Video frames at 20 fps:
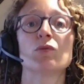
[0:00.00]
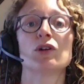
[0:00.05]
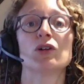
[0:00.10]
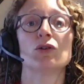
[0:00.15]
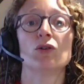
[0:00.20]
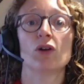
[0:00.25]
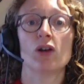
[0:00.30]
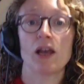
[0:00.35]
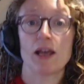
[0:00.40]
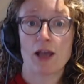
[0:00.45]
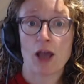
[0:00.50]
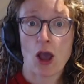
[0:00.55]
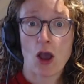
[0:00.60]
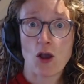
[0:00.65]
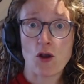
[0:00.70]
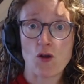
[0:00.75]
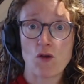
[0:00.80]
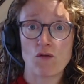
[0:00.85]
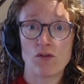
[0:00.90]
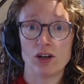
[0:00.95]
we're not like
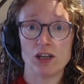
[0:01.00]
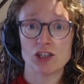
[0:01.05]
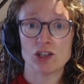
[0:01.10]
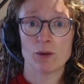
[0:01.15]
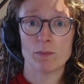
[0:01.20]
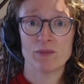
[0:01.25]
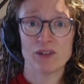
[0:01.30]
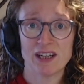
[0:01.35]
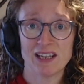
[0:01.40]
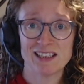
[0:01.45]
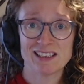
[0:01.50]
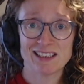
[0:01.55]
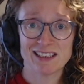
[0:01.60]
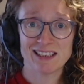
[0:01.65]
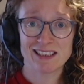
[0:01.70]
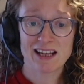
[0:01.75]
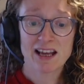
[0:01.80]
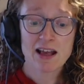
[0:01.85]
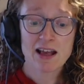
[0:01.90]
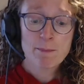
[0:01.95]
overly
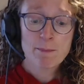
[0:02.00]
dominating.